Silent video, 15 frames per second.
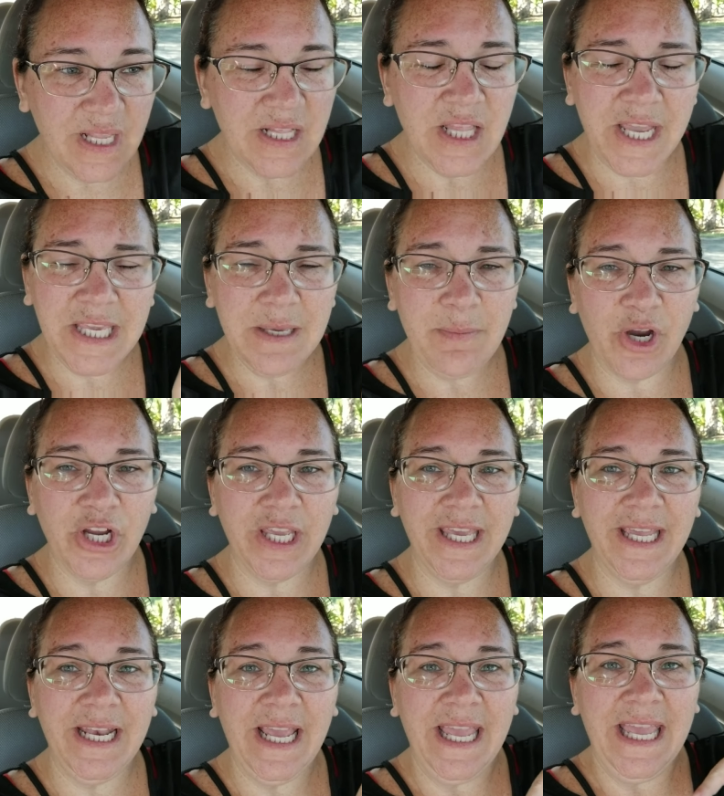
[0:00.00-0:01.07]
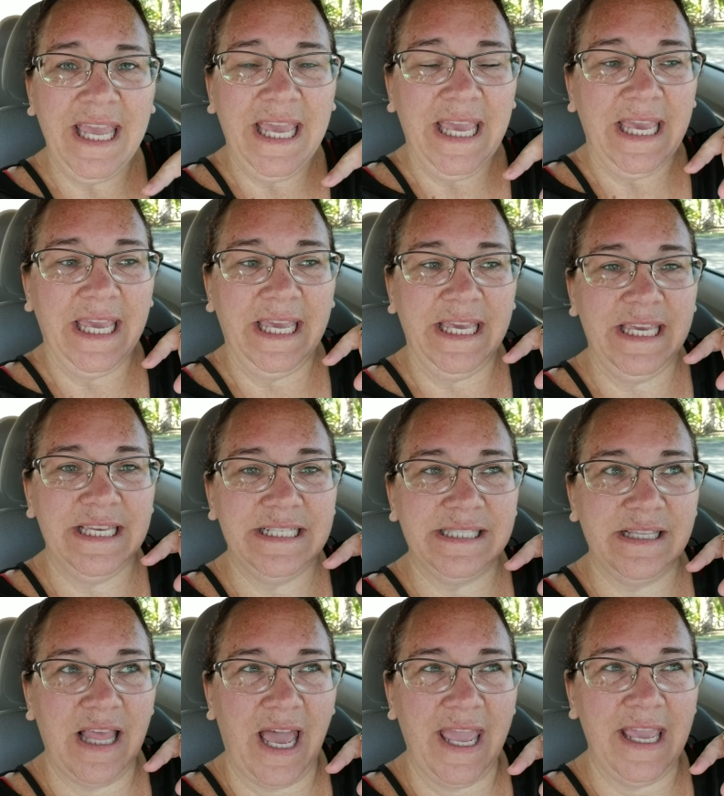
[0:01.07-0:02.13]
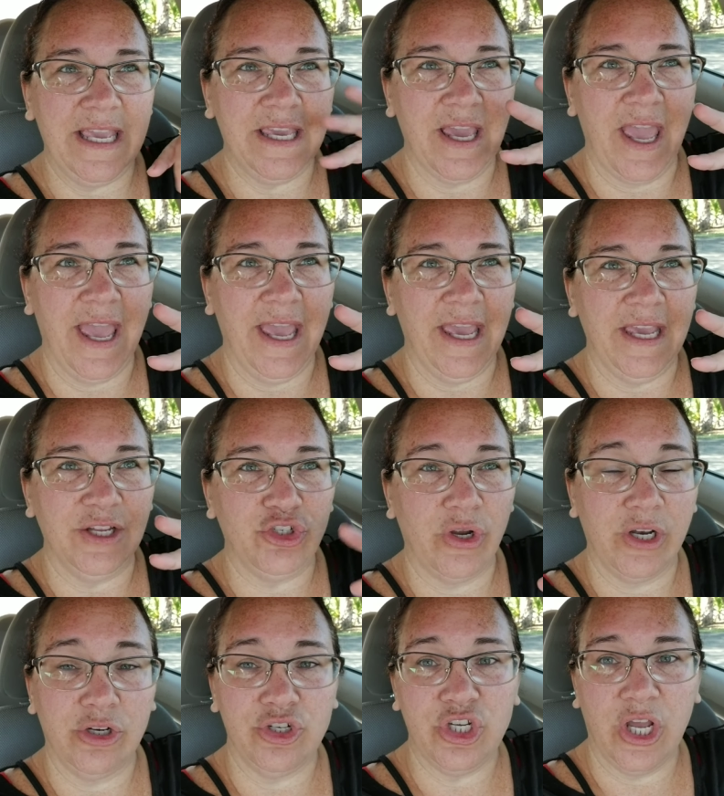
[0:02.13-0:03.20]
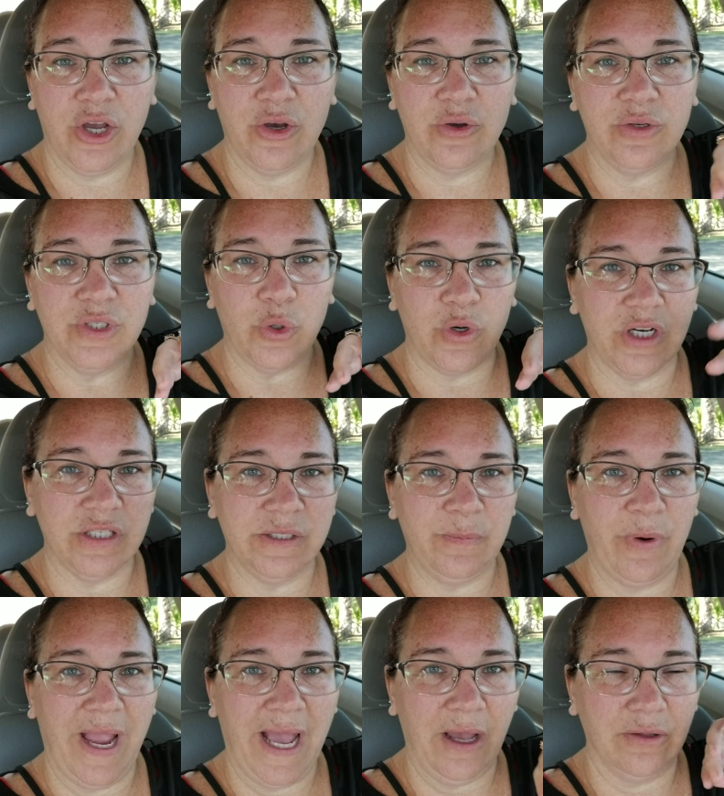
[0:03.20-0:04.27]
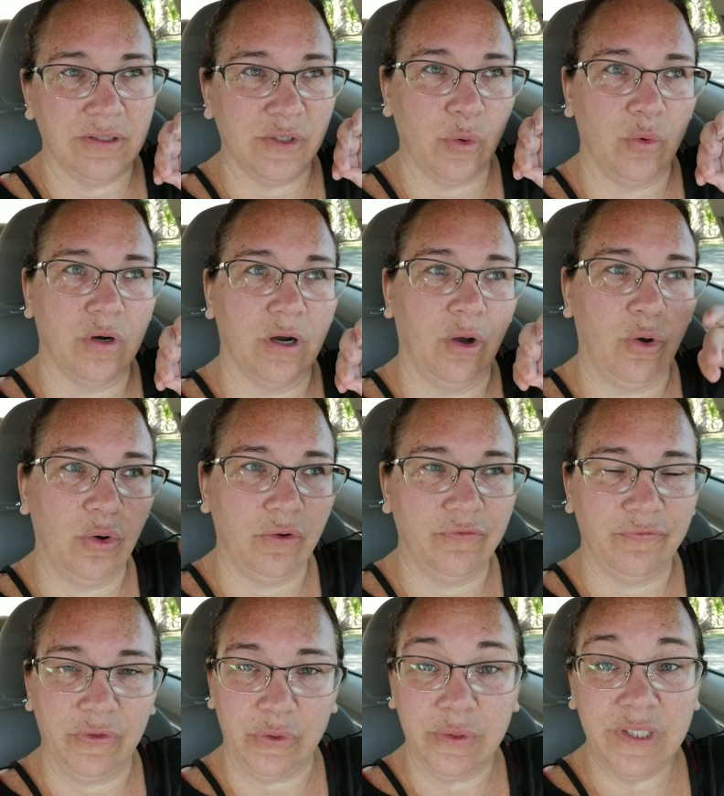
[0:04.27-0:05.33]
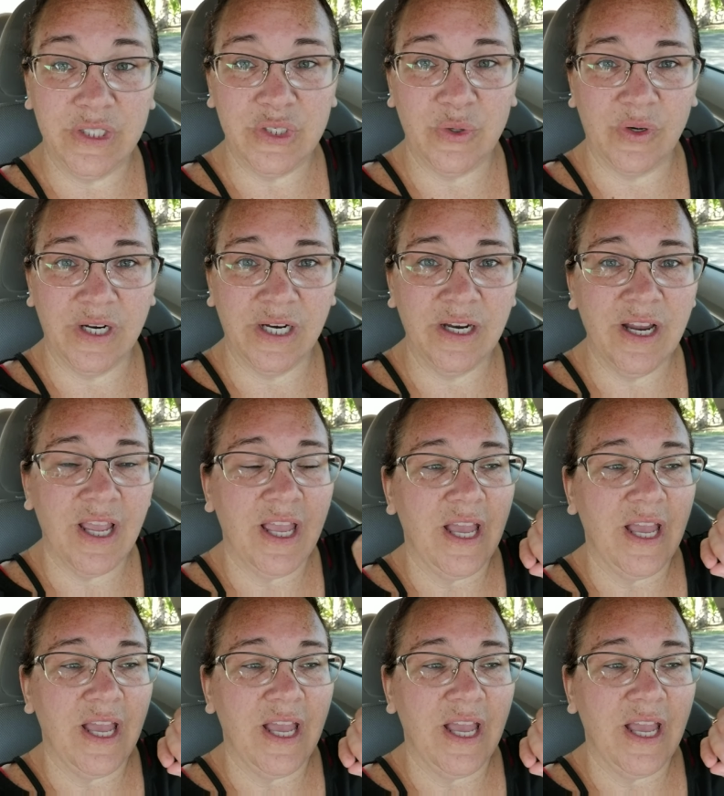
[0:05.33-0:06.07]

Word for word: Lucky's Market is like a Trader Joe's or a Sprouts or a Whole Foods store.